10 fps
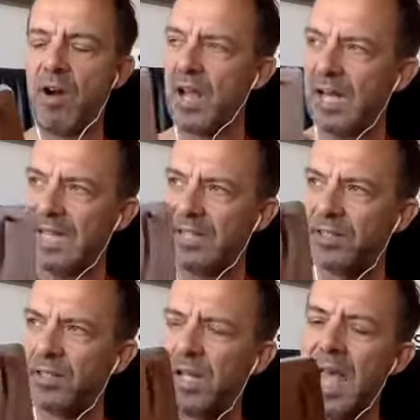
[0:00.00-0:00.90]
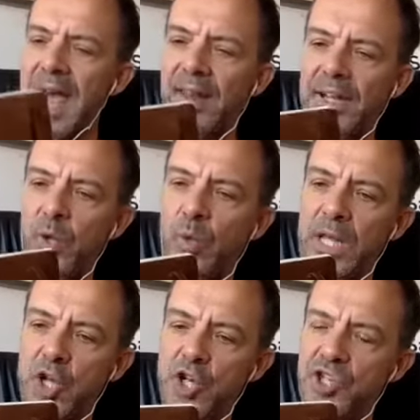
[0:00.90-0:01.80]
a list, and I call
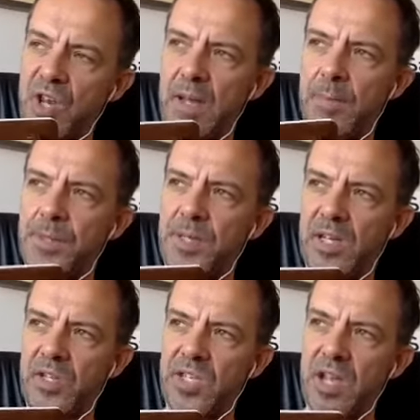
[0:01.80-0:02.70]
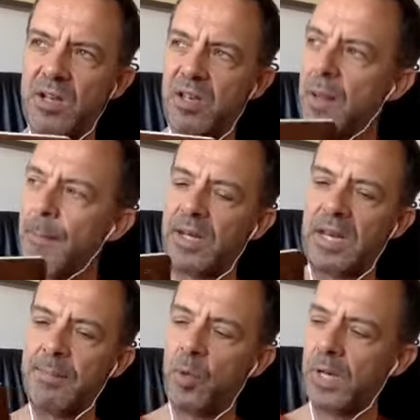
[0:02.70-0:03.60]
it Good Times. And I start it on a
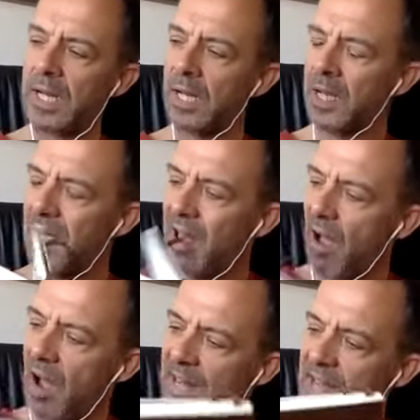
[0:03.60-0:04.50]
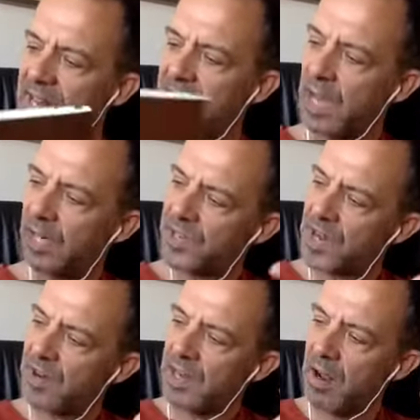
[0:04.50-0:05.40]
Monday morning, and I end it on a
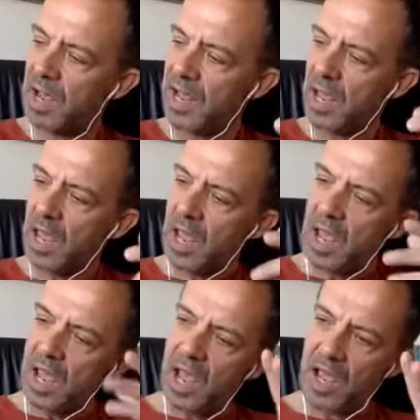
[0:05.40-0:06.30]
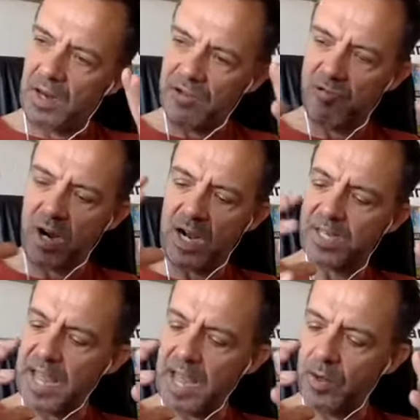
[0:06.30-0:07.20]
Sunday night. And I write
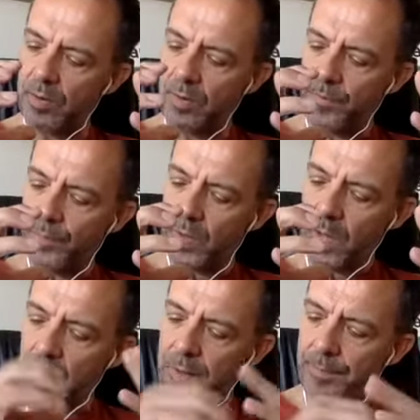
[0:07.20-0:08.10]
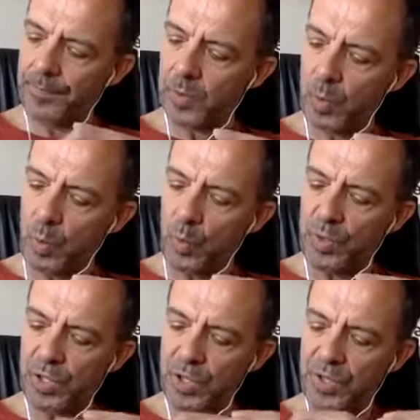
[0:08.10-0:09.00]
down all
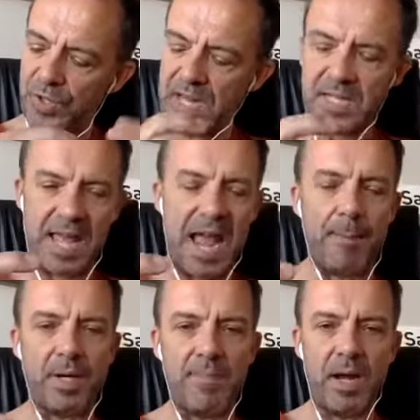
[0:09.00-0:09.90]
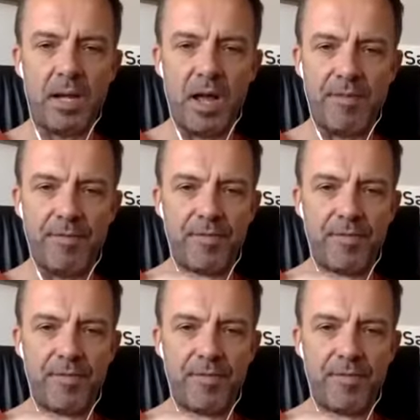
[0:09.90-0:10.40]
the good things that happen in my life,